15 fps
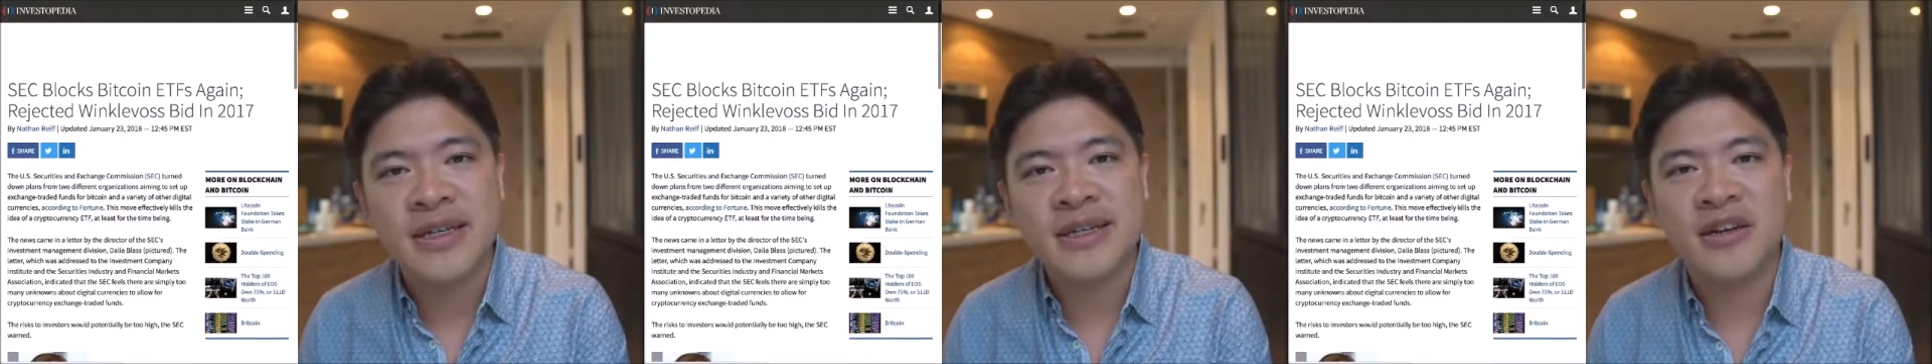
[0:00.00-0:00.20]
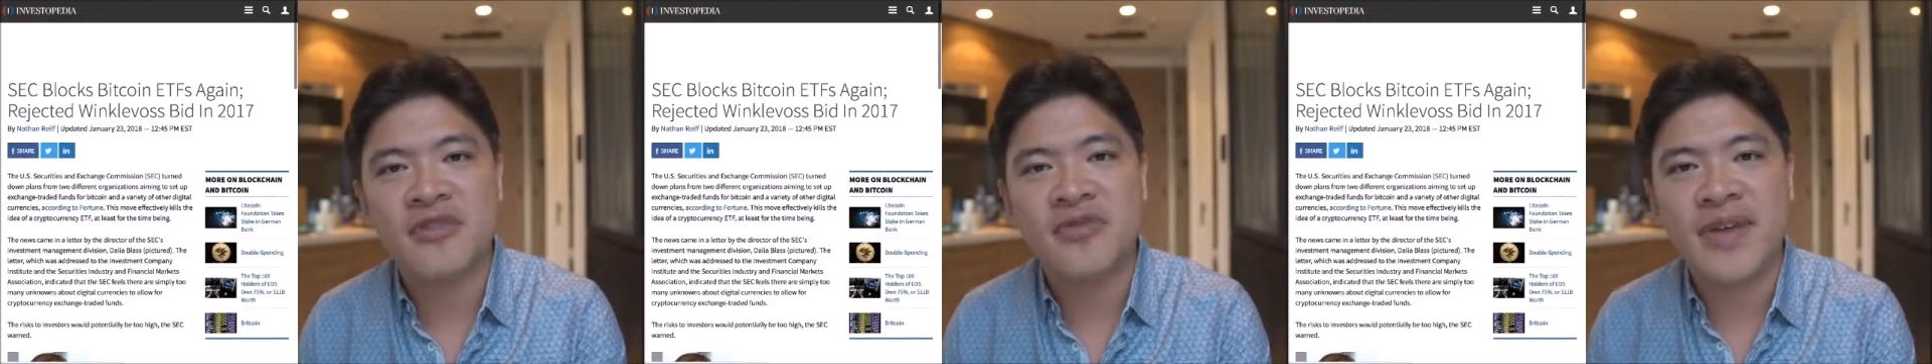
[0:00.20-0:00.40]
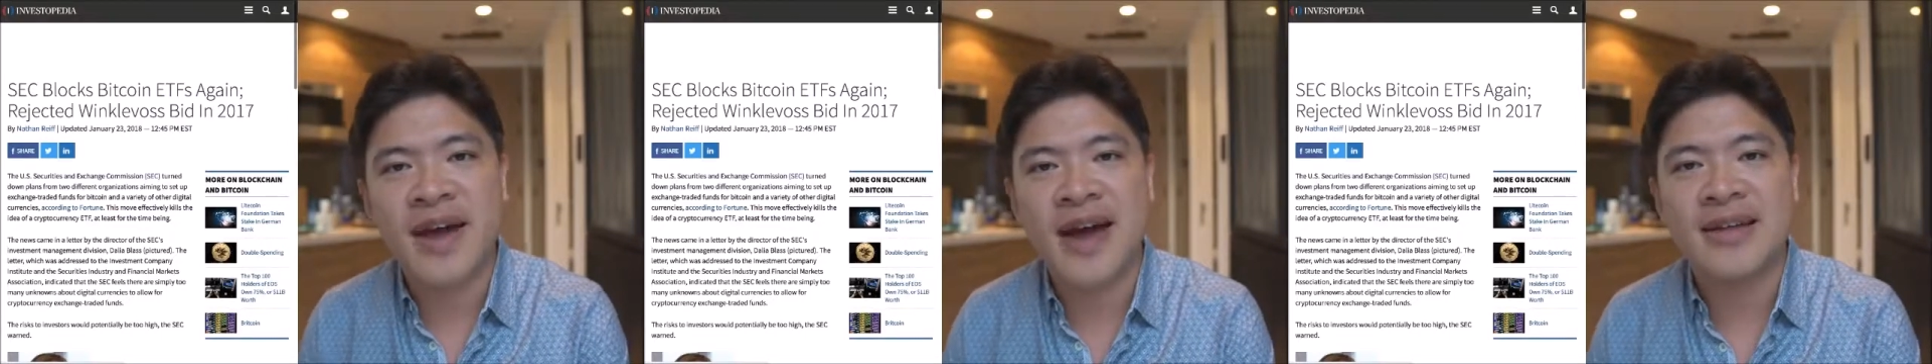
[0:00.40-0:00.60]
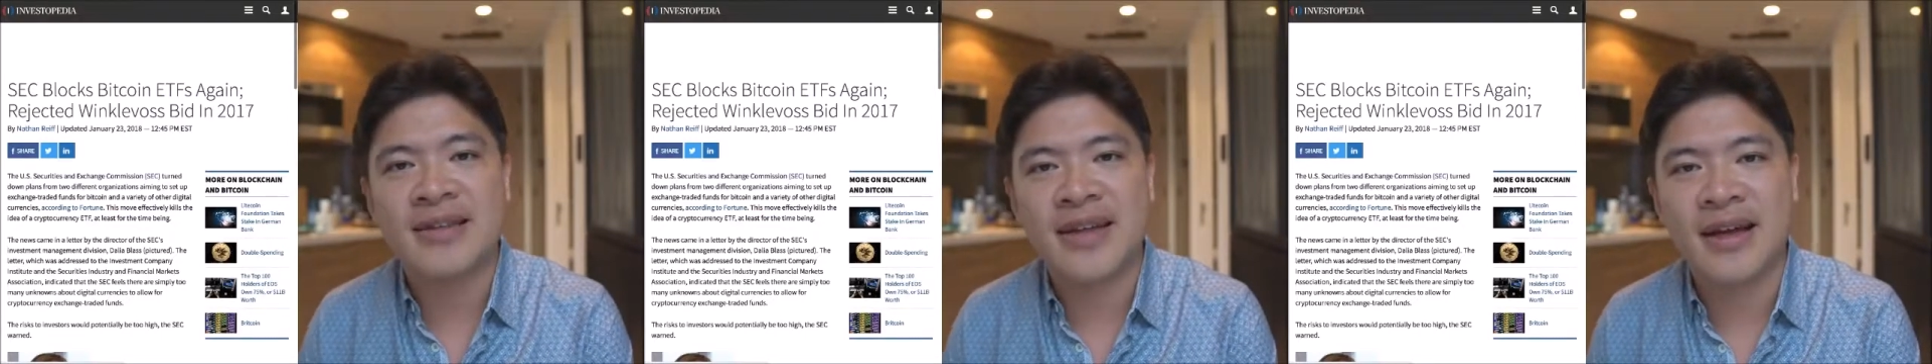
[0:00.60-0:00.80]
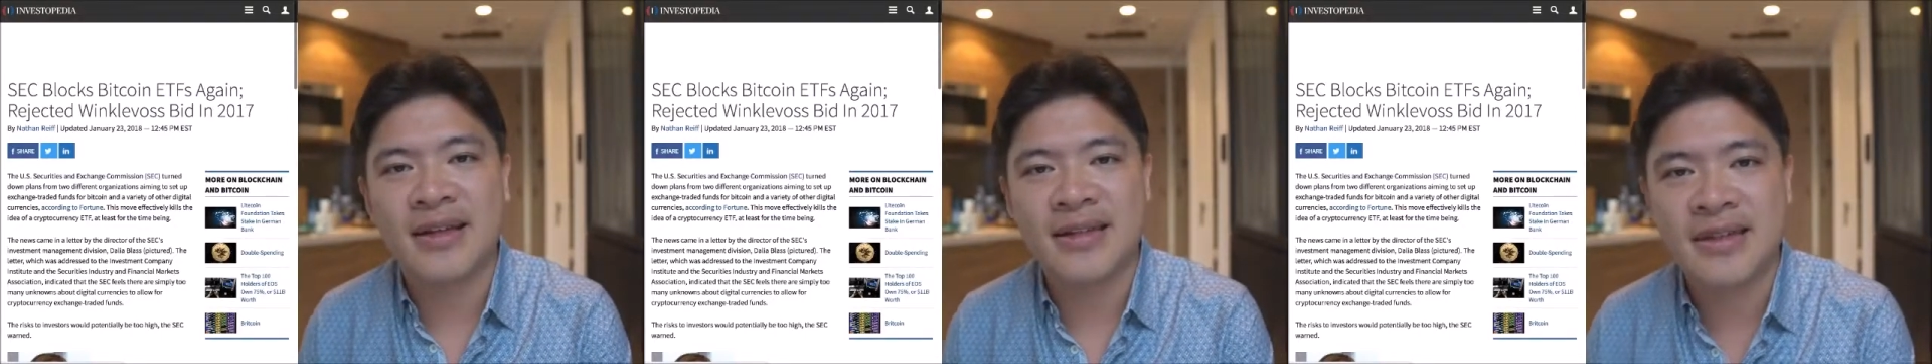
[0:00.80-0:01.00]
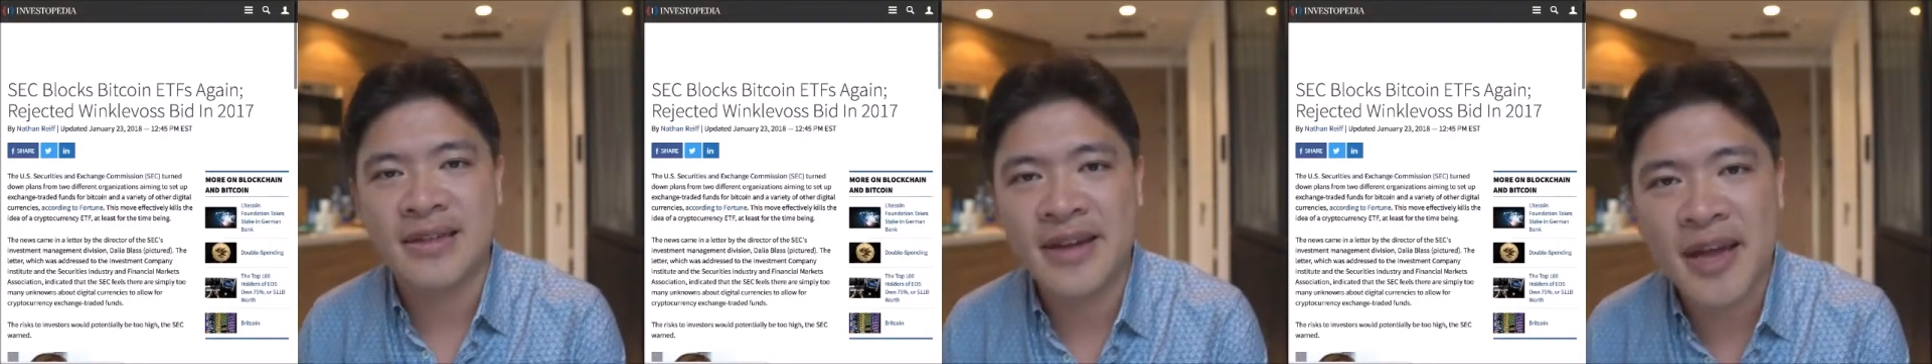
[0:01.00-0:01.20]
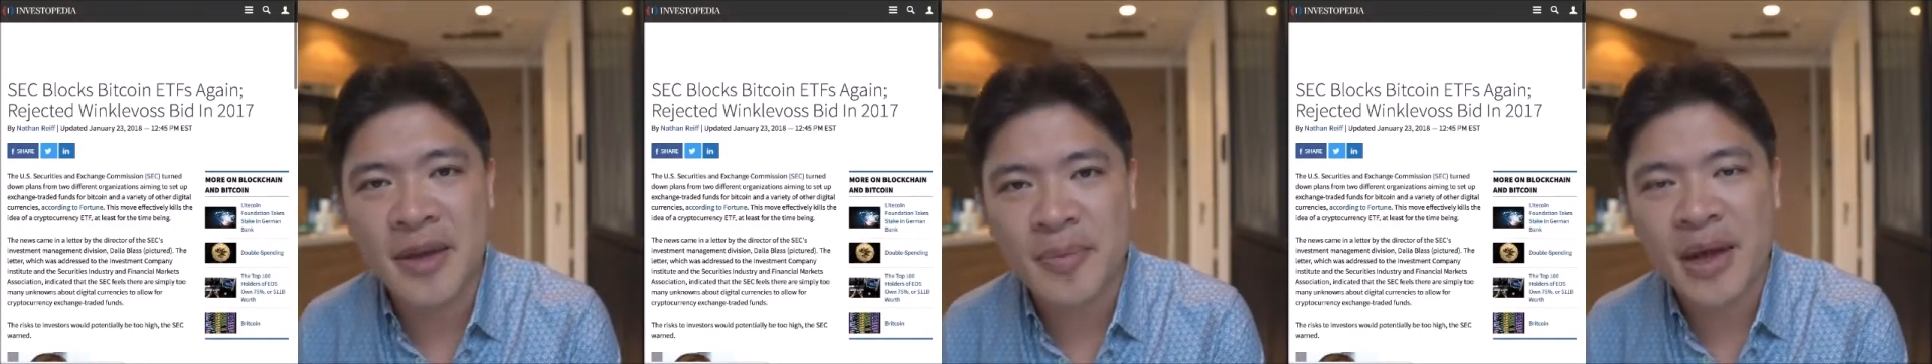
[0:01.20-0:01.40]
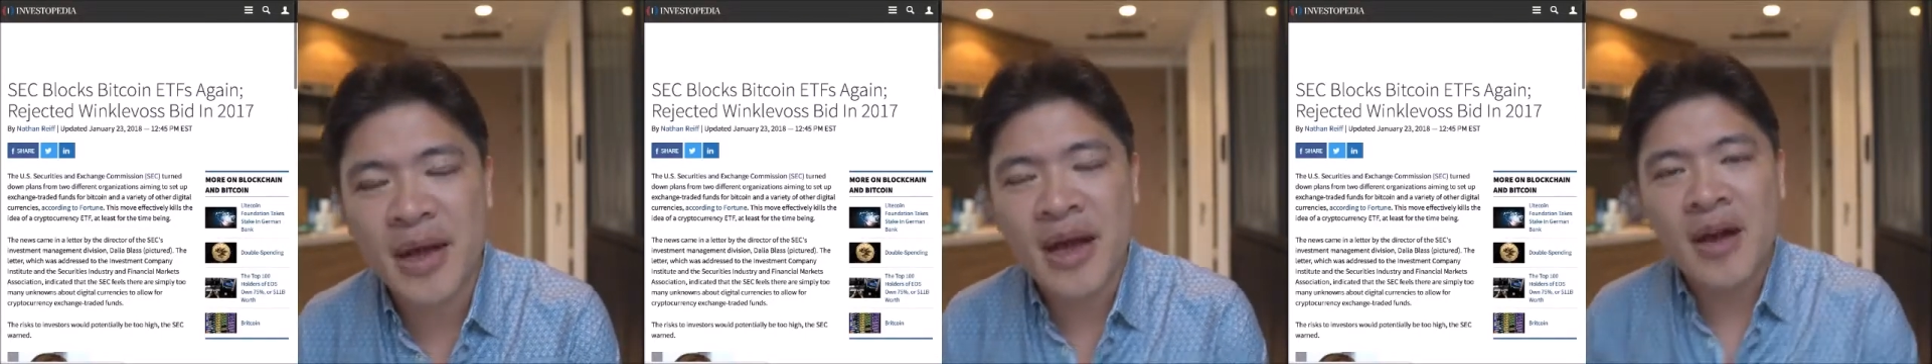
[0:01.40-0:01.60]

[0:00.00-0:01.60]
enough at that time.